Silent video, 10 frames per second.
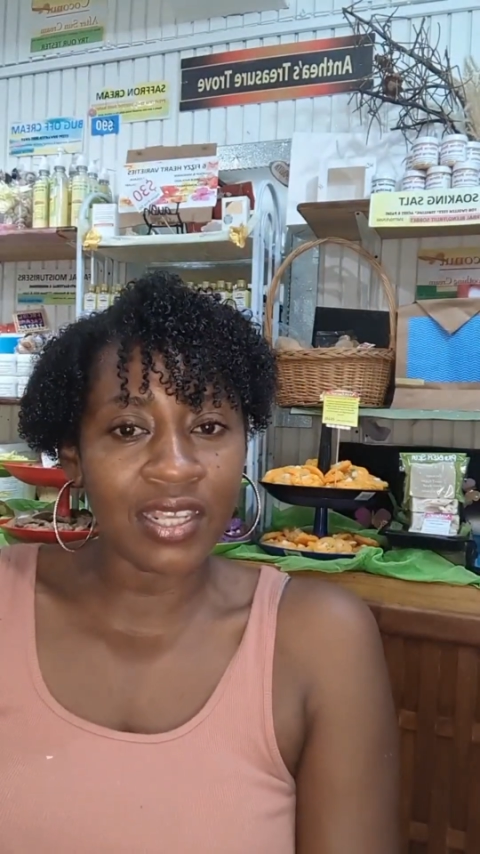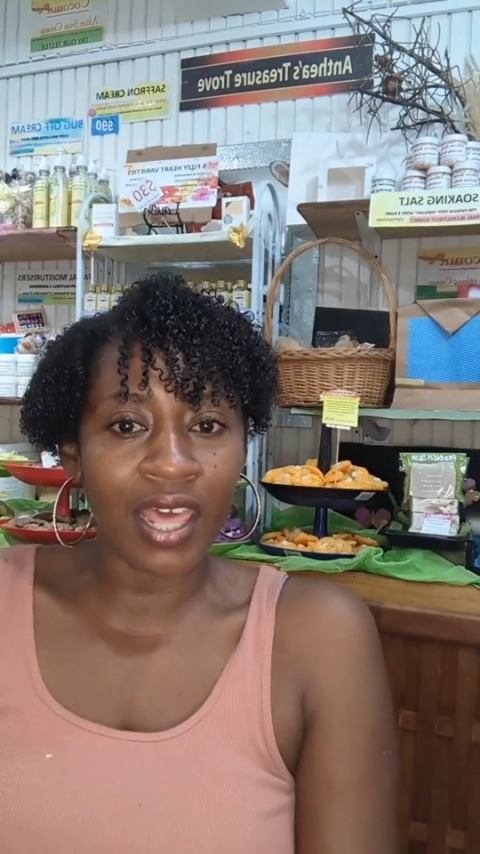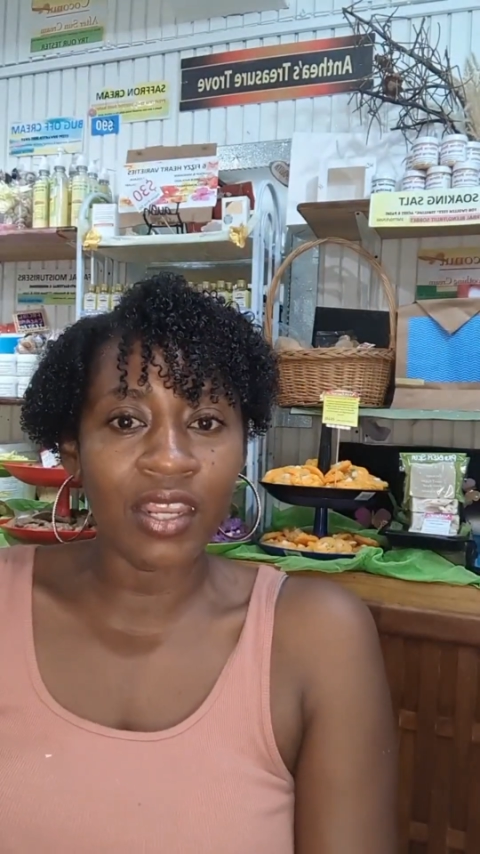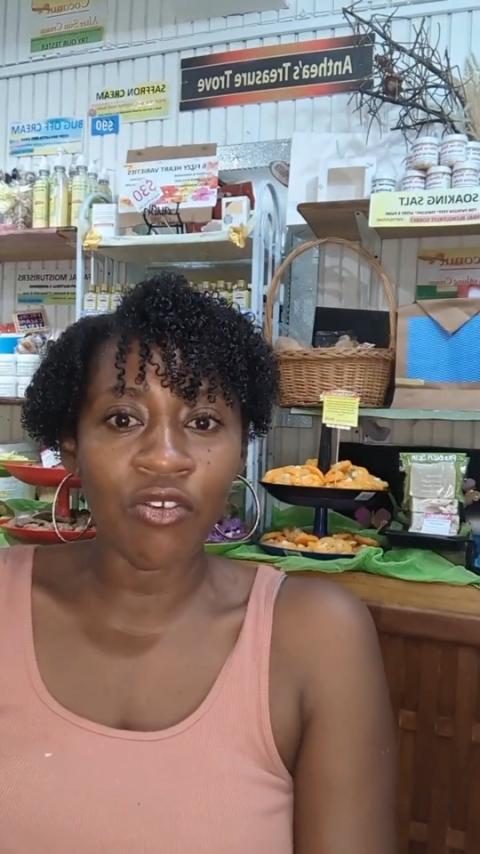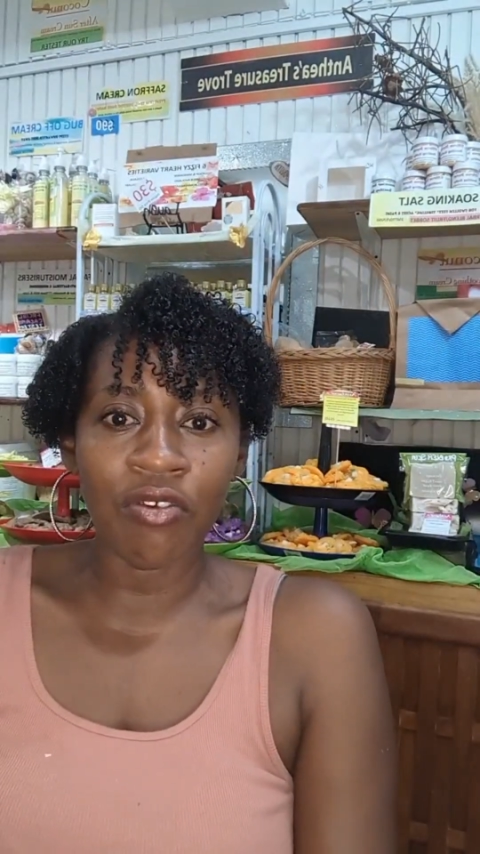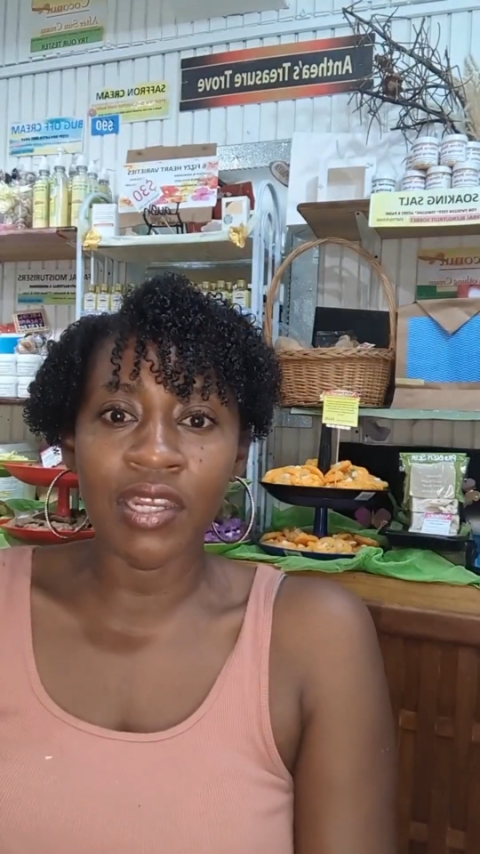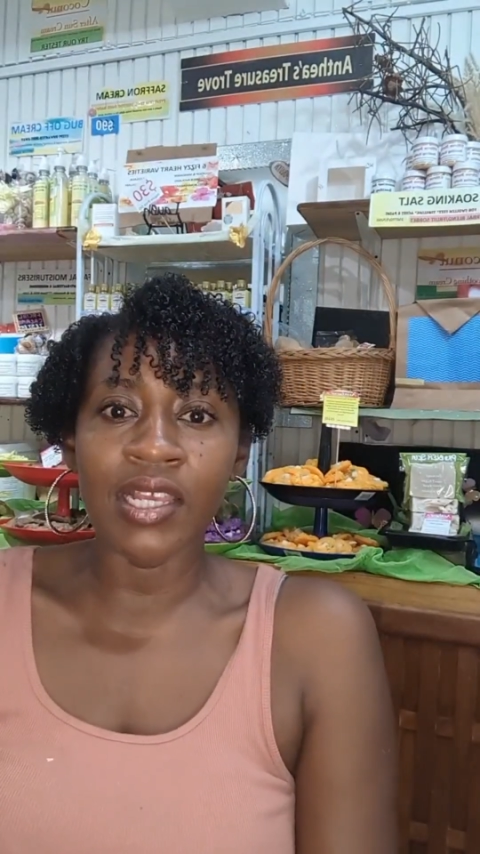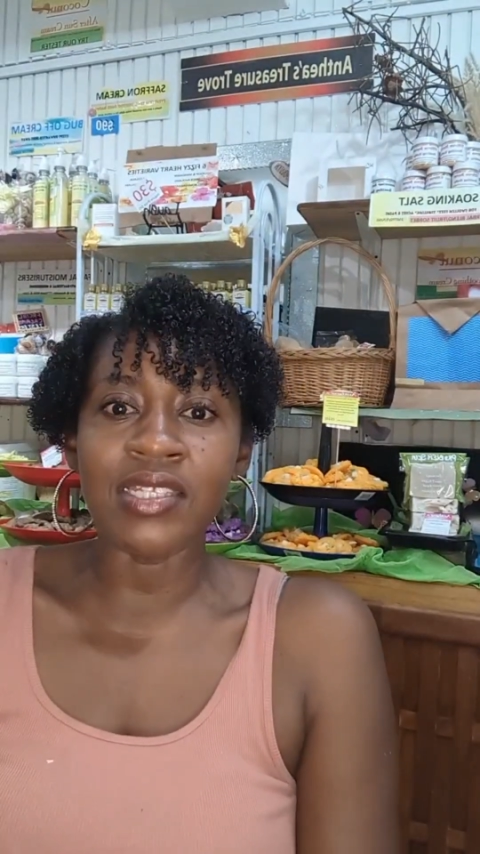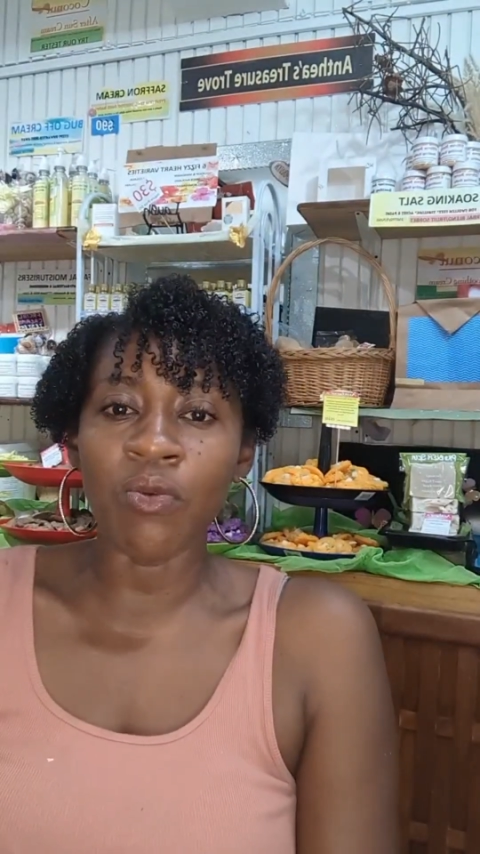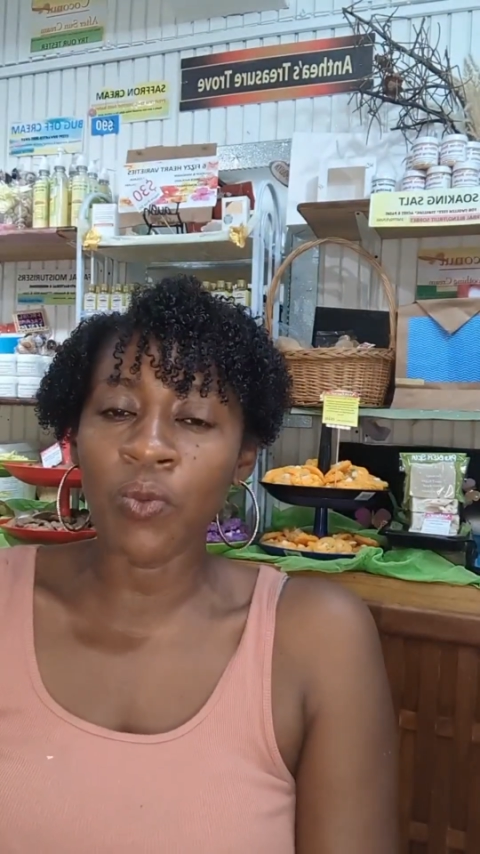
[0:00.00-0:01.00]
that
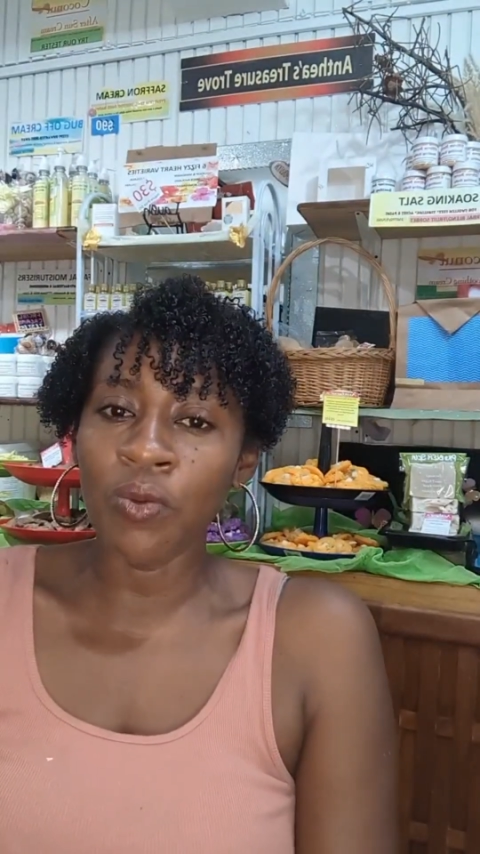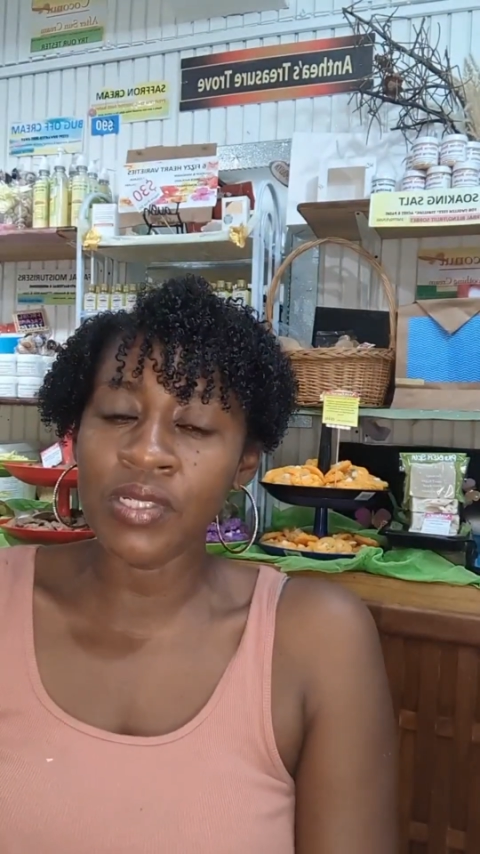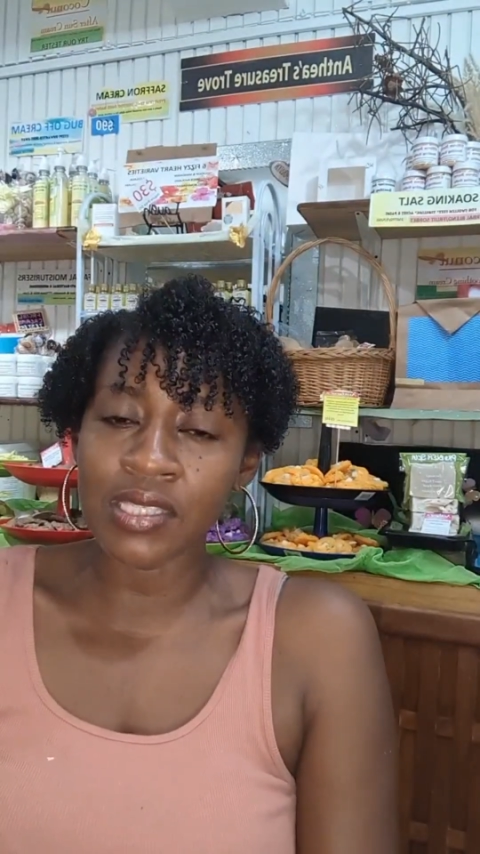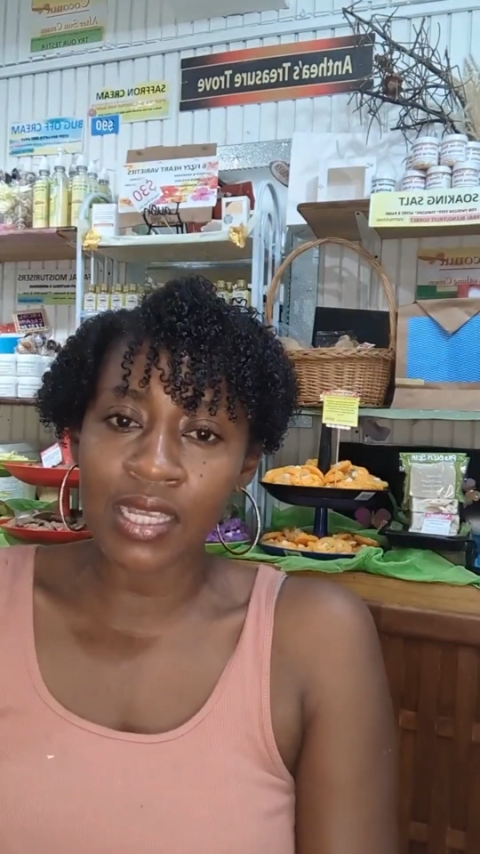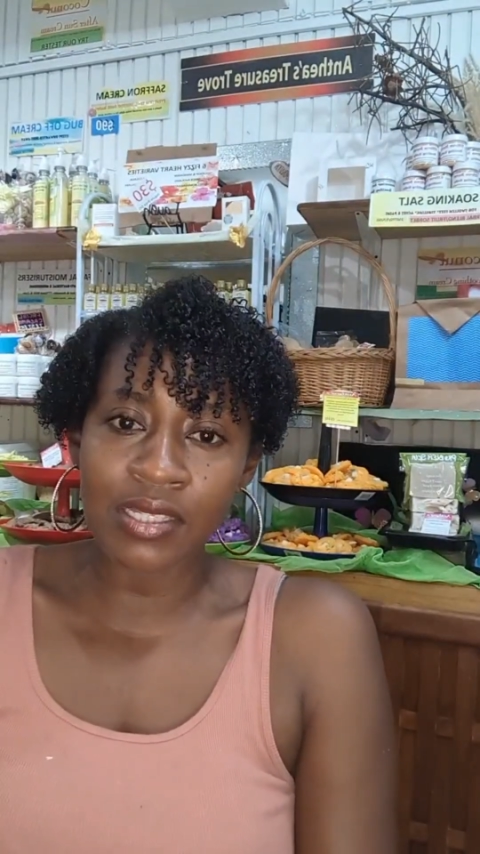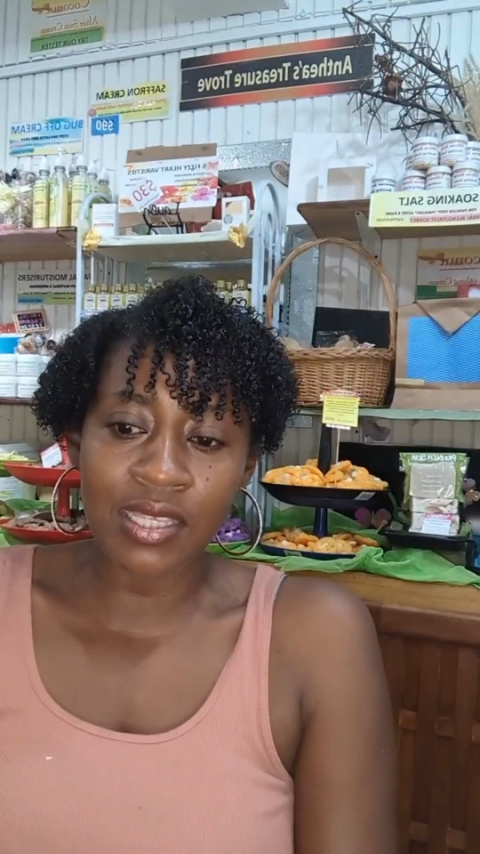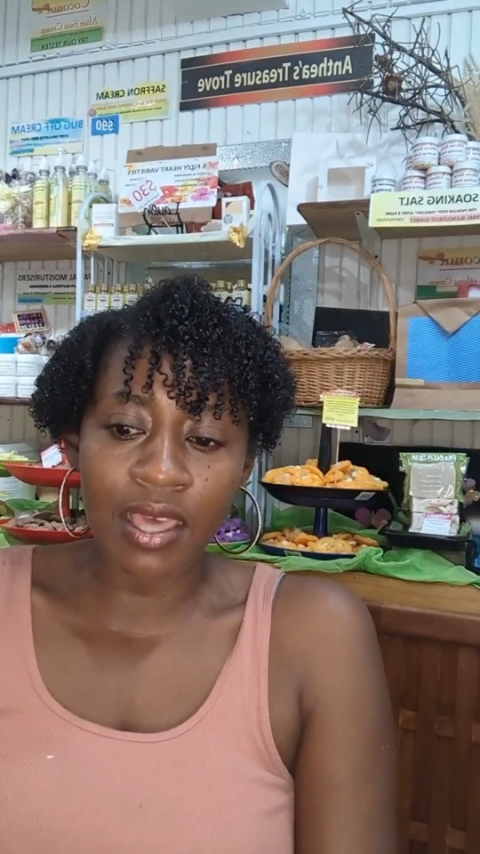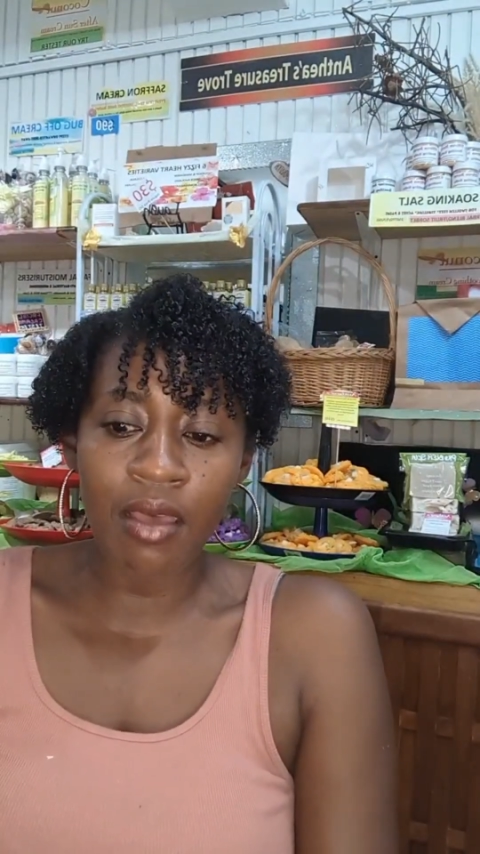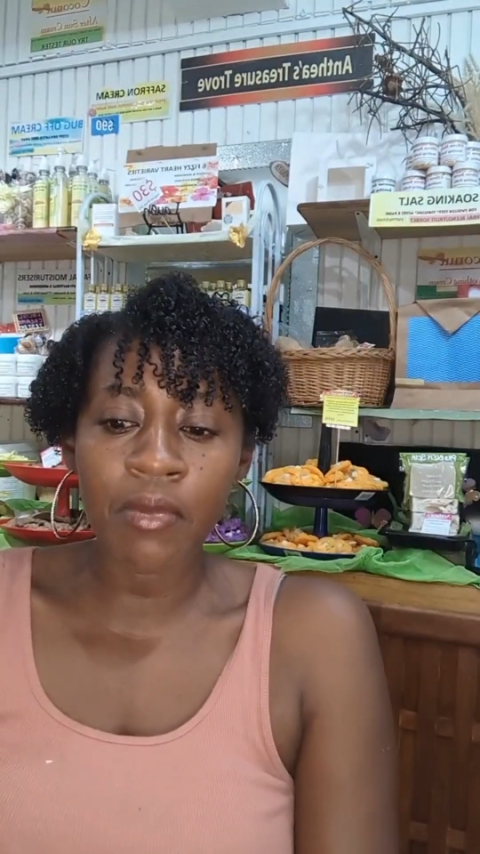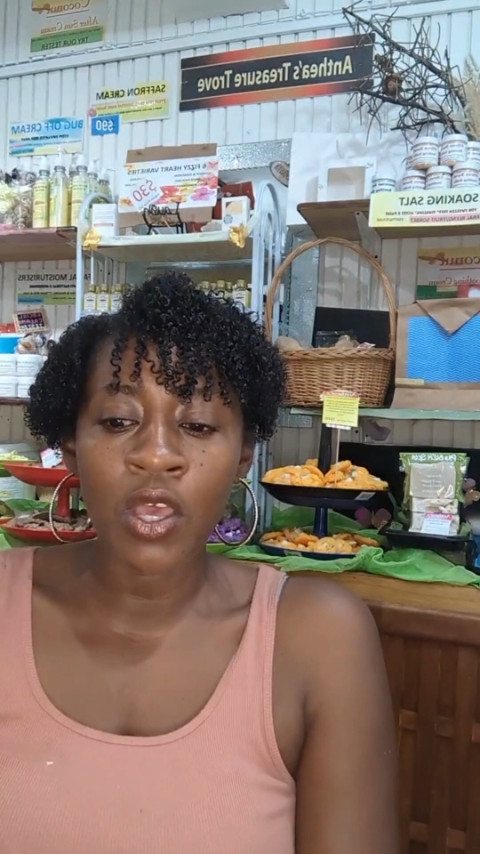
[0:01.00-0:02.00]
ingredient and we would say to
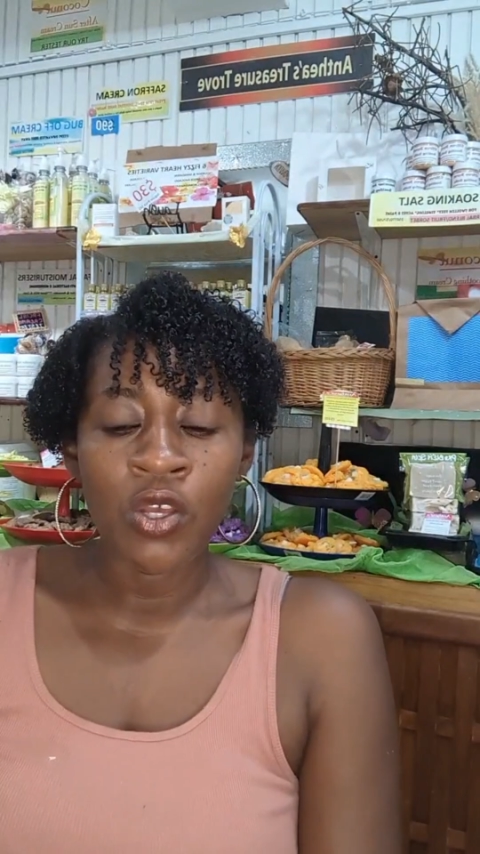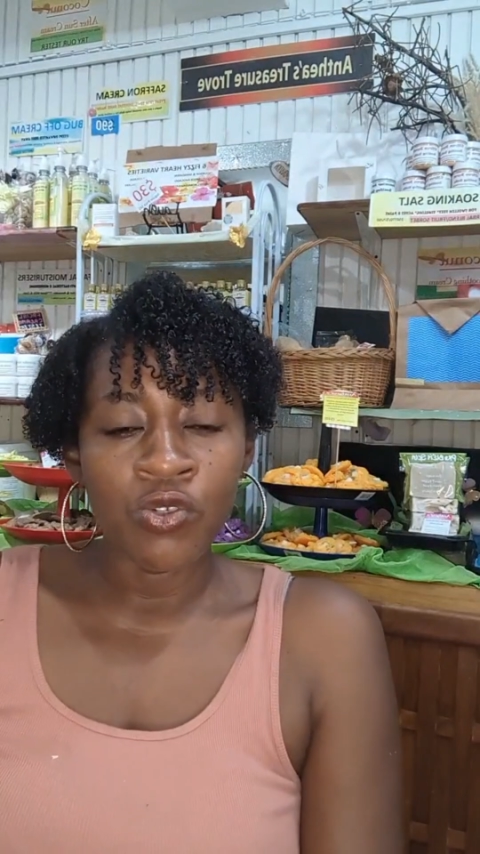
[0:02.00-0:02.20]
them,